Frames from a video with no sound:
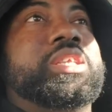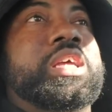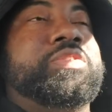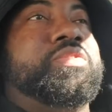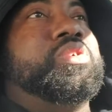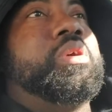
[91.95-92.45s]

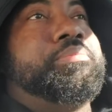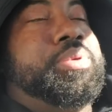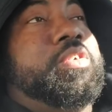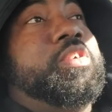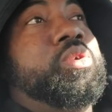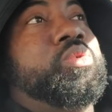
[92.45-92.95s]
things from your
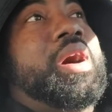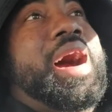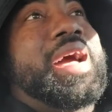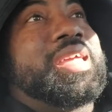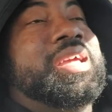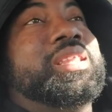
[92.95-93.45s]
view.
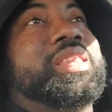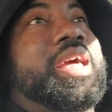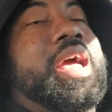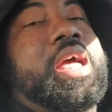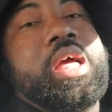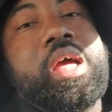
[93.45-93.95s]
I get
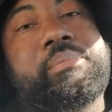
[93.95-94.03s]
that.